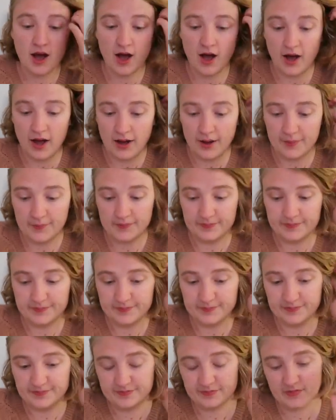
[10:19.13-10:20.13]

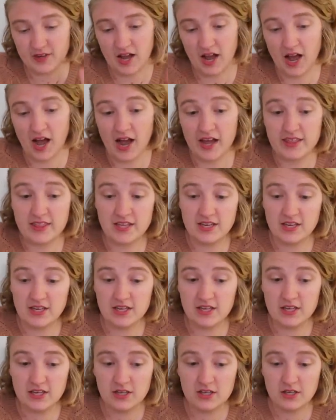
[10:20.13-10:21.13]
I
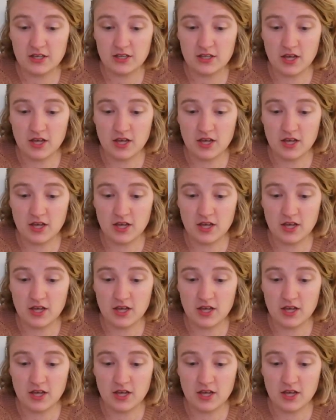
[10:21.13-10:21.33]
think,